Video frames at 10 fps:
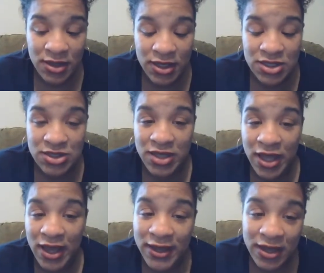And
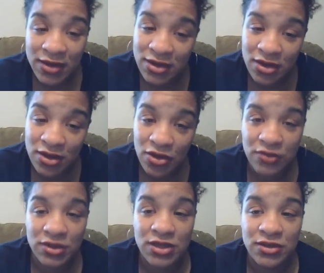I carried her
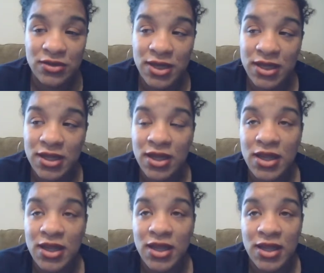over the due date.
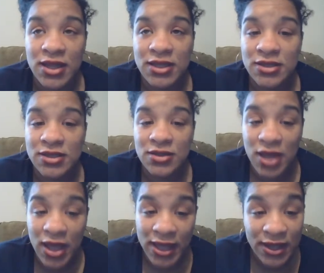And
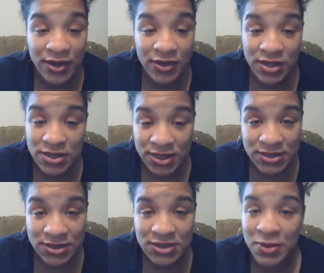I had her in
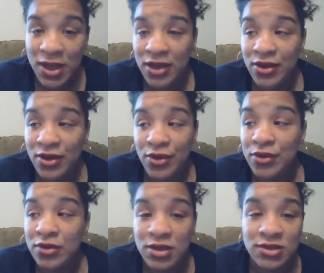Texas by
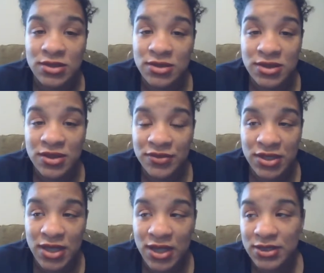a
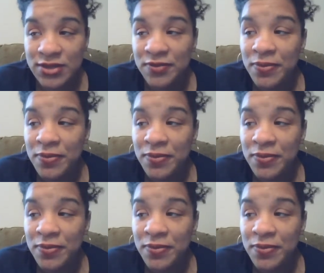different doctor.